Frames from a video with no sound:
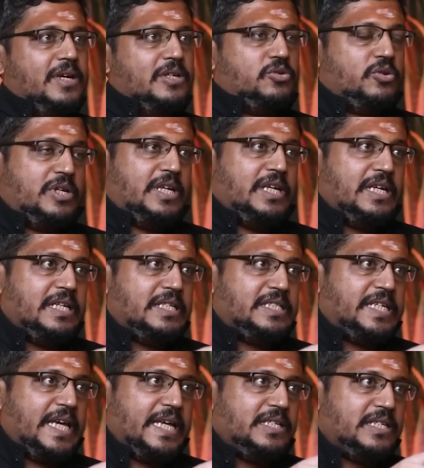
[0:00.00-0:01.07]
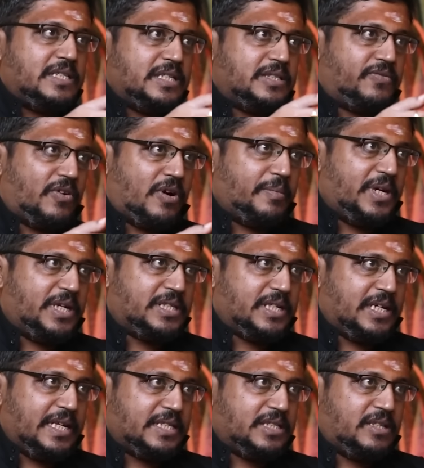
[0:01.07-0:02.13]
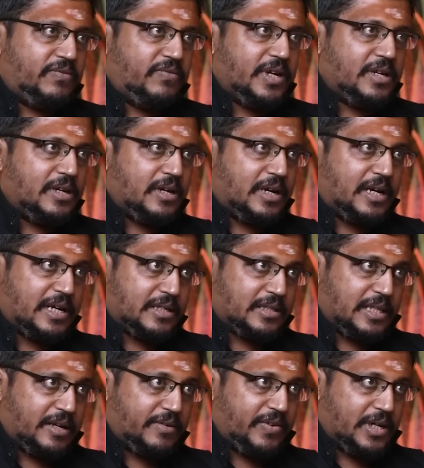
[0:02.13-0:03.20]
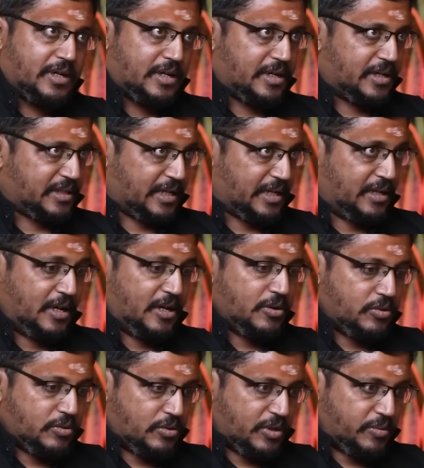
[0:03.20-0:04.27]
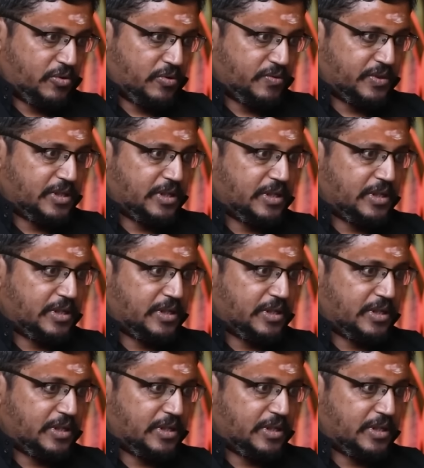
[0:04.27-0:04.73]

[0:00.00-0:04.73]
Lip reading: So he changes his form initially as the Vigna Harta, Vigna Karta, who removes